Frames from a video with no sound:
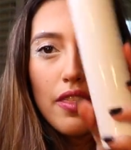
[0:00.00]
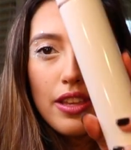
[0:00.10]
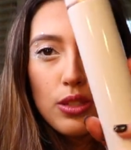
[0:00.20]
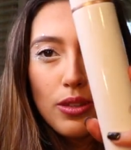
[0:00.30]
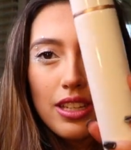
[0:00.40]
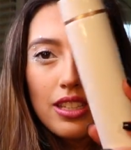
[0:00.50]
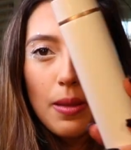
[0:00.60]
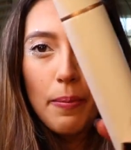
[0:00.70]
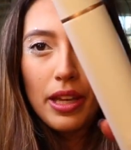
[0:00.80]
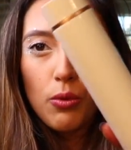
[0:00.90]
this one is
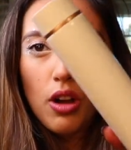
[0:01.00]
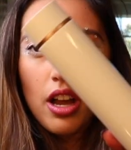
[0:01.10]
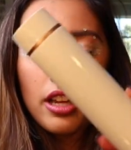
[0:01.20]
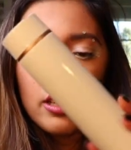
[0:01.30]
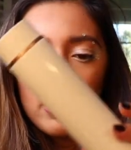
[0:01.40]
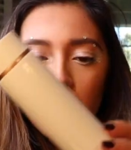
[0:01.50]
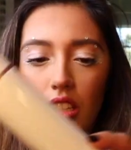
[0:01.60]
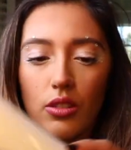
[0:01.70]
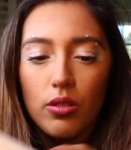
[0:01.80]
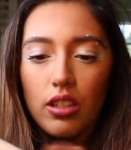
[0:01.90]
the big wand.
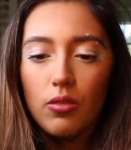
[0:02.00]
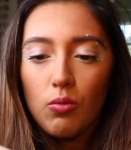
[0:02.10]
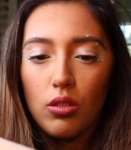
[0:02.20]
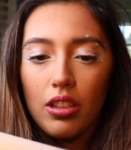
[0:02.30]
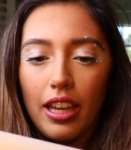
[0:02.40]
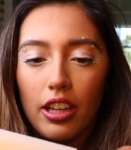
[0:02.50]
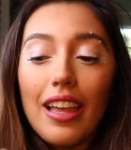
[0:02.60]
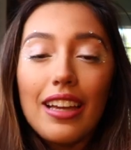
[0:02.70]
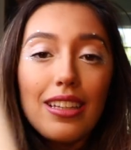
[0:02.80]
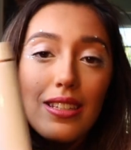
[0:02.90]
This one, it will like
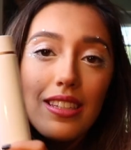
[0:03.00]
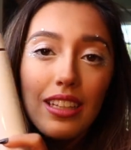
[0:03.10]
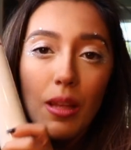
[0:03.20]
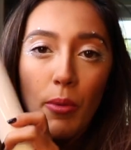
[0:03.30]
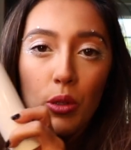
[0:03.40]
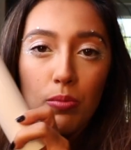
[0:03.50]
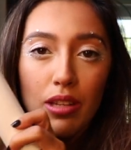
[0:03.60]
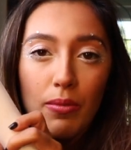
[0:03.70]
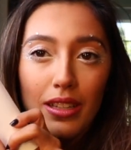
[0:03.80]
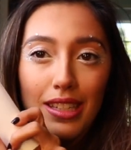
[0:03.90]
this is like the most
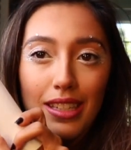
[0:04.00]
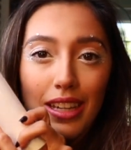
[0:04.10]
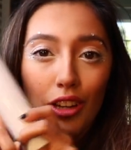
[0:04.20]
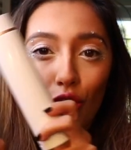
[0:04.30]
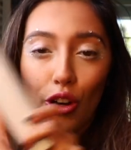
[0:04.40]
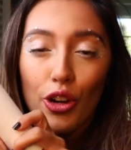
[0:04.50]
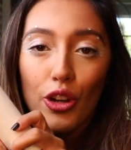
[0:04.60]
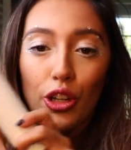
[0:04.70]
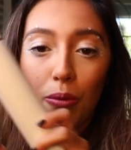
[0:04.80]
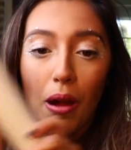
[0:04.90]
minimalistic
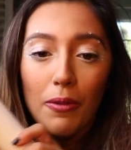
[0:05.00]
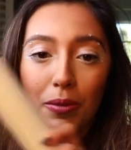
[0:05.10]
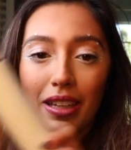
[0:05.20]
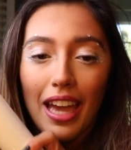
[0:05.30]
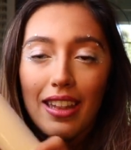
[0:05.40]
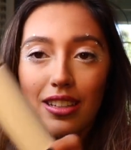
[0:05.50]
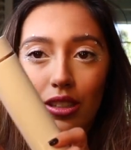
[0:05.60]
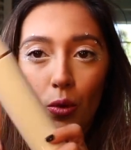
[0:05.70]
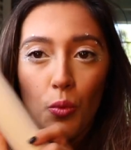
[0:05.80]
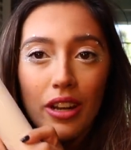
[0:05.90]
curl you'll probably get. This
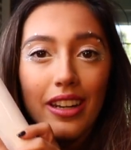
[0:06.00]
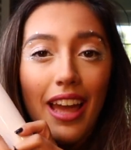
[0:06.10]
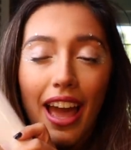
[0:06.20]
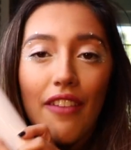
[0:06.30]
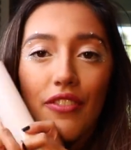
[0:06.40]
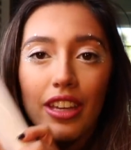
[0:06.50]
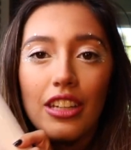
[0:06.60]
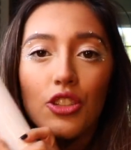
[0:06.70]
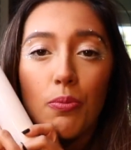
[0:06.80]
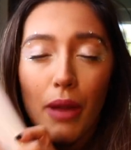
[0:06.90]
is a
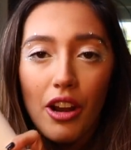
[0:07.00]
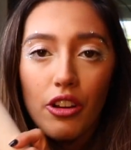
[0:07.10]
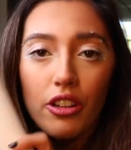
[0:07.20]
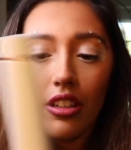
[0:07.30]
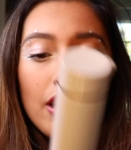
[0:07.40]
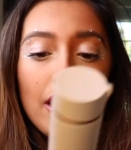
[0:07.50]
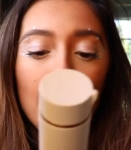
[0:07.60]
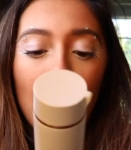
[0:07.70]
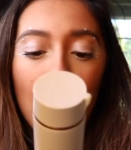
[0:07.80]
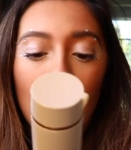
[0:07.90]
1.5-inch barrel,
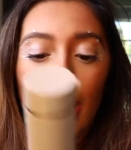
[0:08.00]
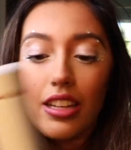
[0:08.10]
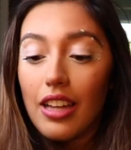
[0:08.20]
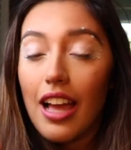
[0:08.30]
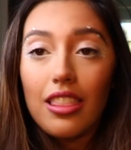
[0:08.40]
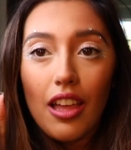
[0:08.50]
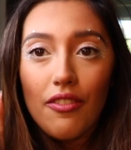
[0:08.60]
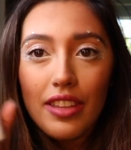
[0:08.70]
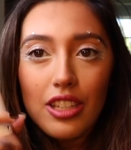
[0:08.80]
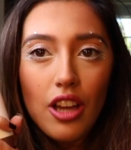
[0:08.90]
and I
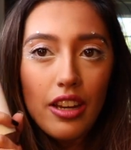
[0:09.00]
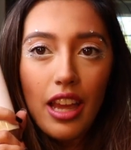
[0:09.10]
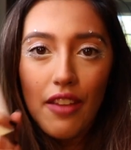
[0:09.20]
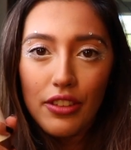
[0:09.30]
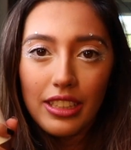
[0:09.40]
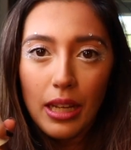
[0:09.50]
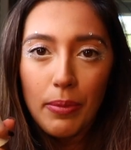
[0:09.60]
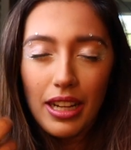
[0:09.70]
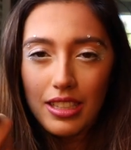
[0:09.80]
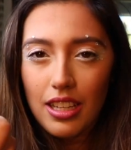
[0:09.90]
love this on an everyday
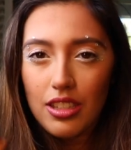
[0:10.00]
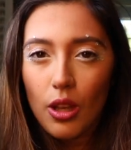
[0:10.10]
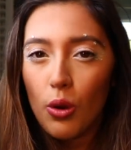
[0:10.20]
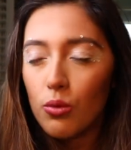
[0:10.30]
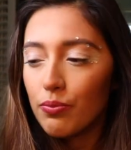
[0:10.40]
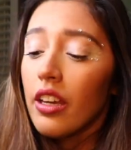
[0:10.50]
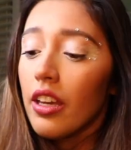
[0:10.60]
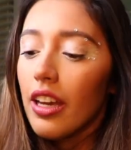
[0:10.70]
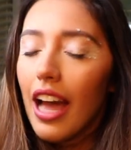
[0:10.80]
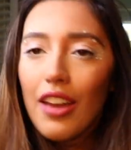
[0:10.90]
basis. So
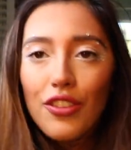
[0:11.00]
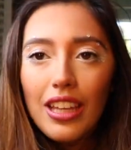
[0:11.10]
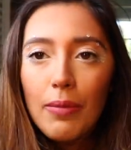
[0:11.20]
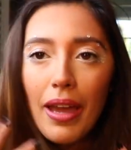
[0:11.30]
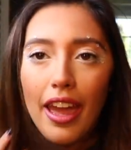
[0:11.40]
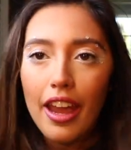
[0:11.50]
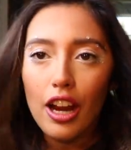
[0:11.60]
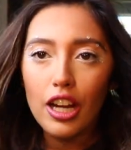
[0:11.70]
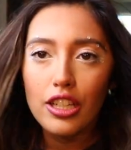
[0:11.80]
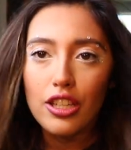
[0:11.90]
I feel like my
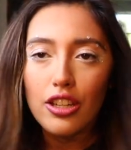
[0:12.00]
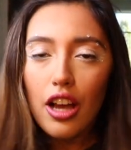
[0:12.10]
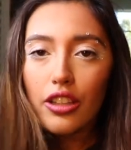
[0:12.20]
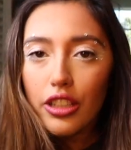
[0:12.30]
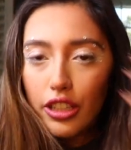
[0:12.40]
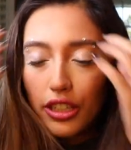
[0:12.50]
hair does not look